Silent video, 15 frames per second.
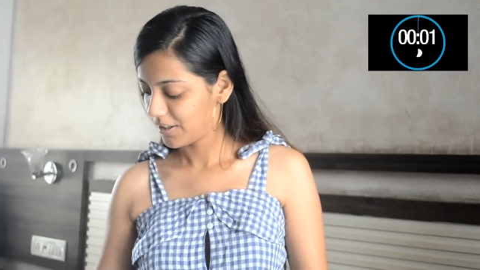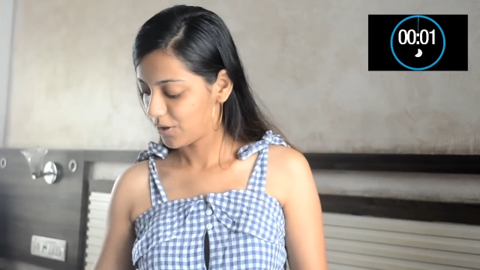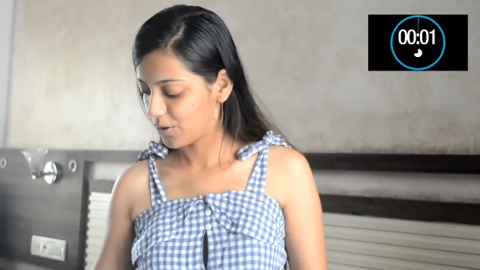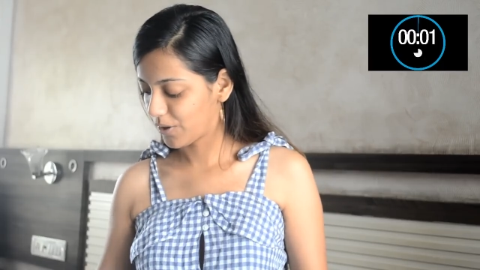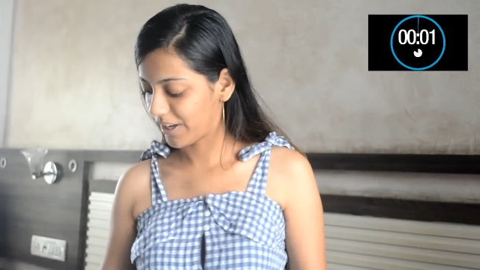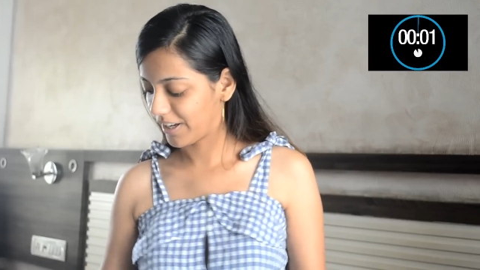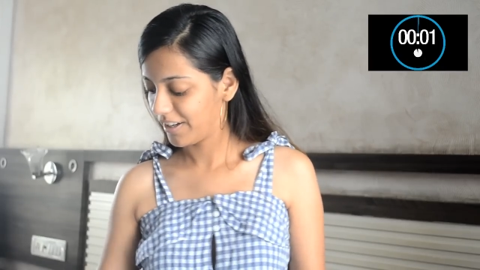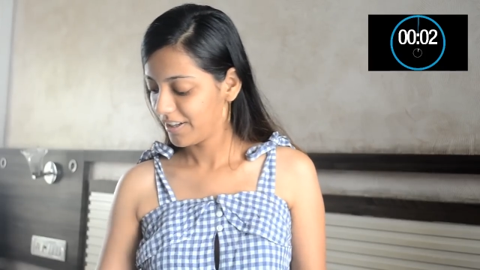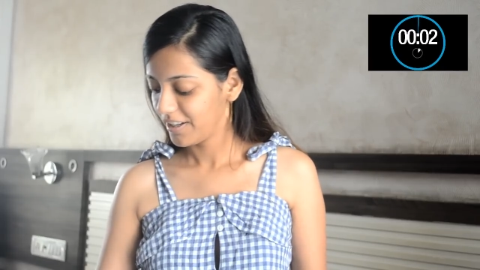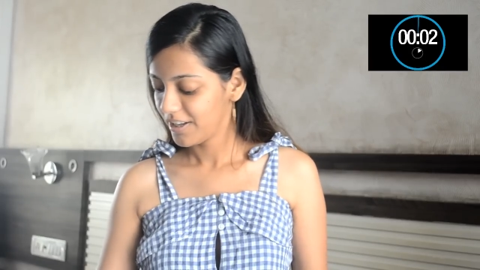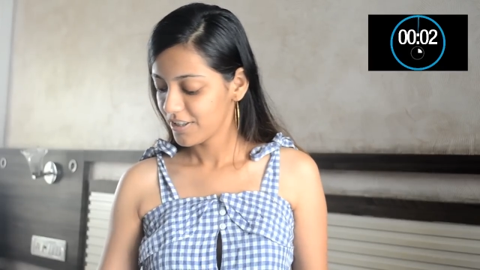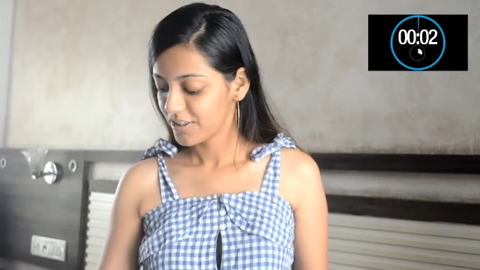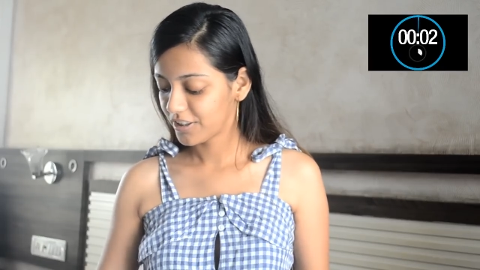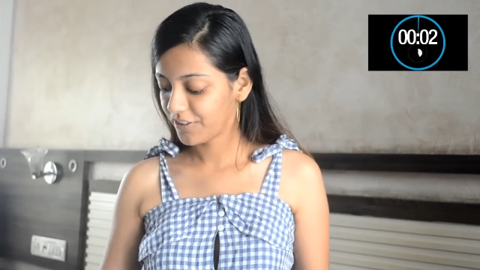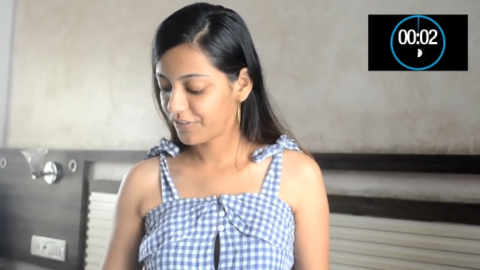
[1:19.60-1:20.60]
Okay.
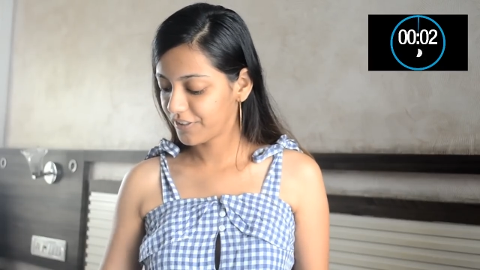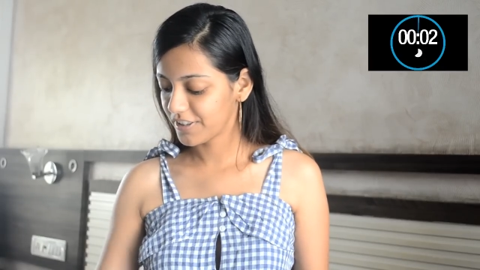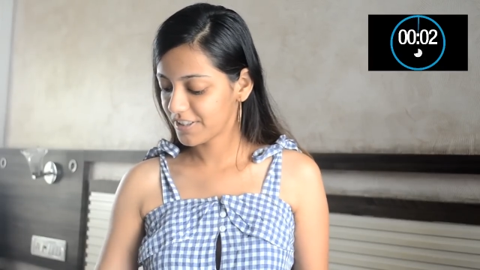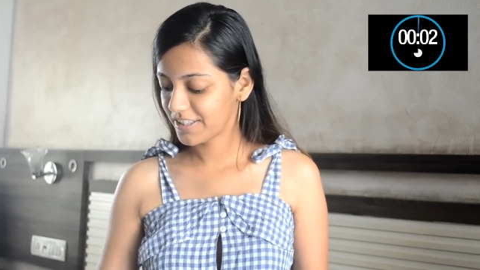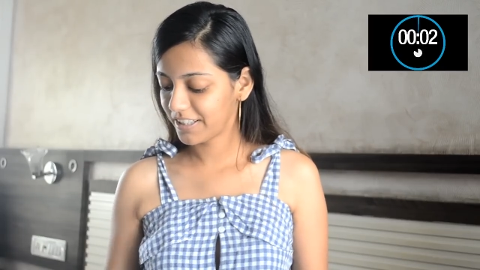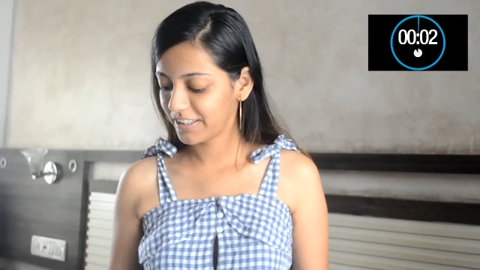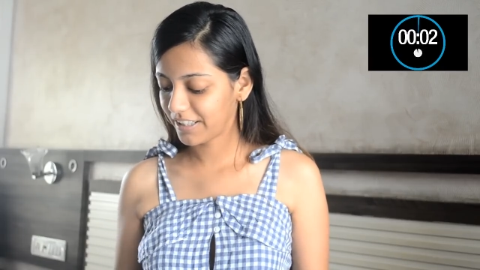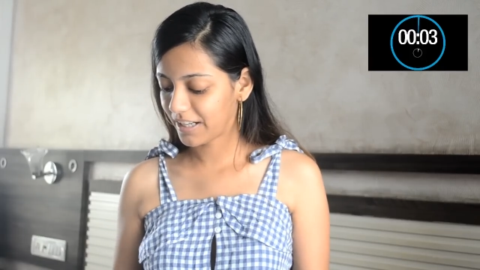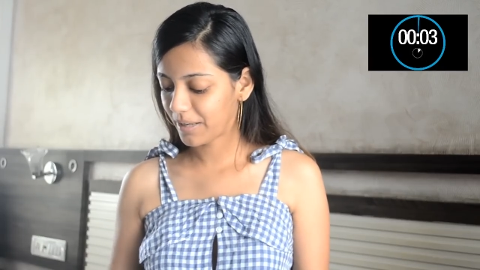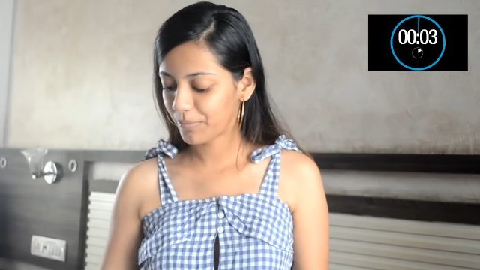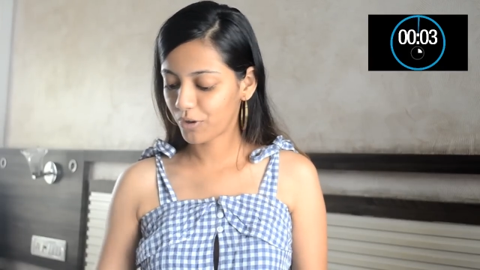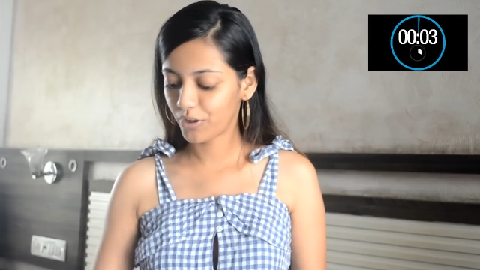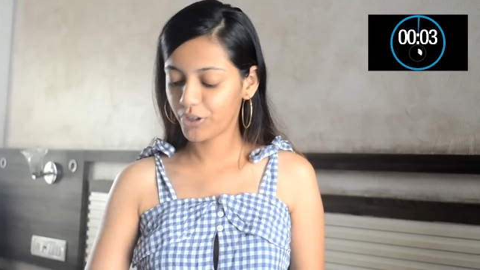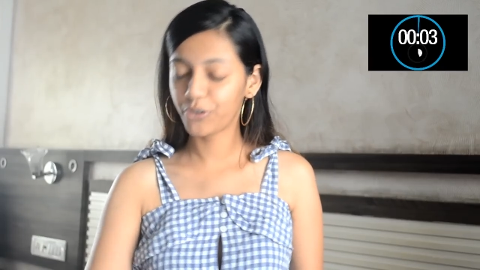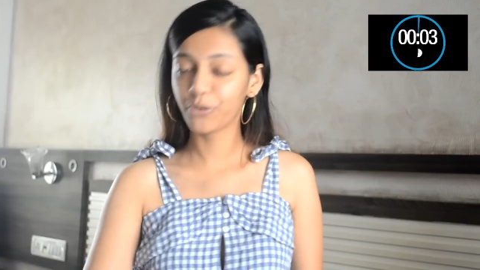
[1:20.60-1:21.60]
So the first thing that I'm
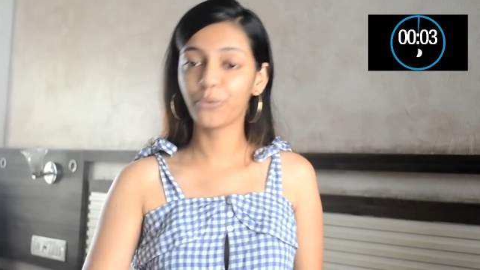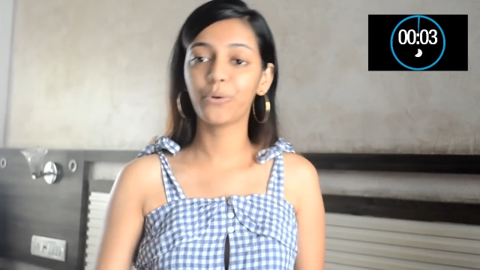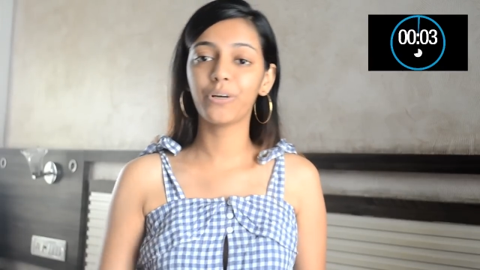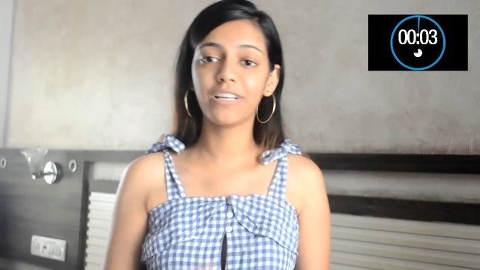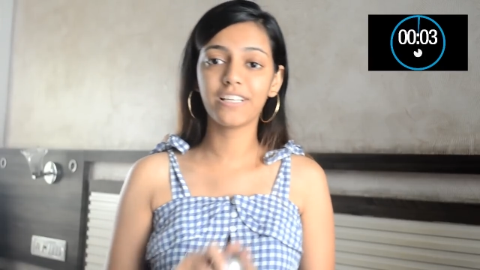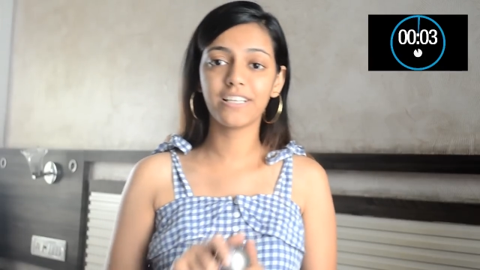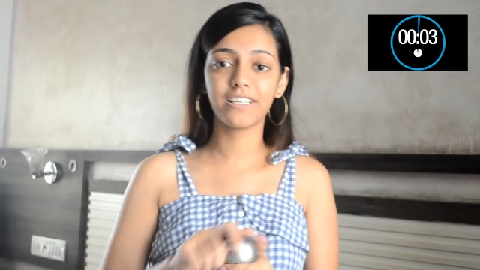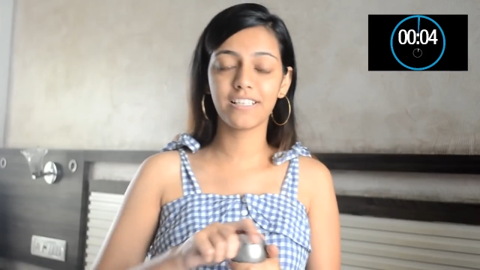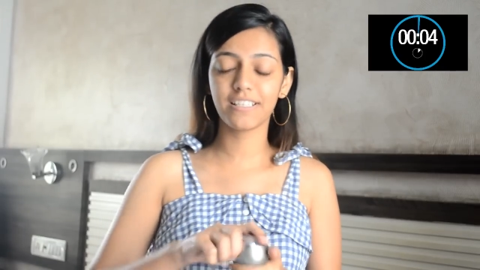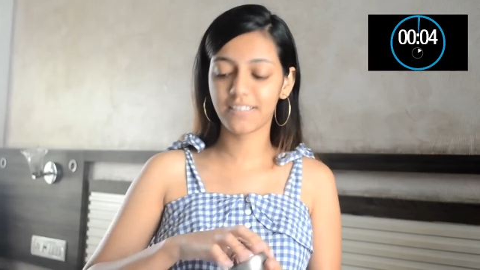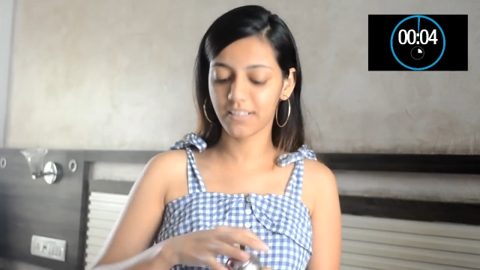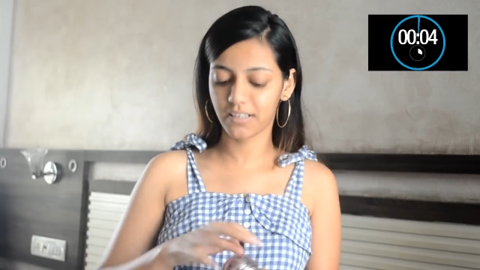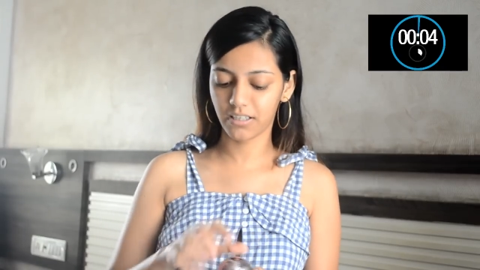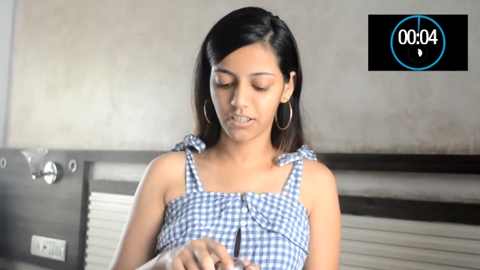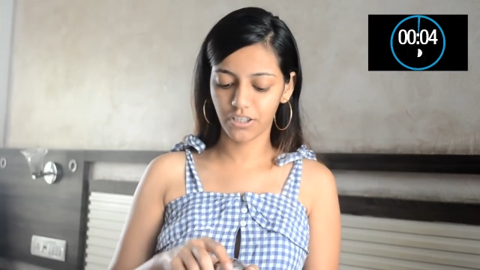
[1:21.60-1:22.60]
gonna do is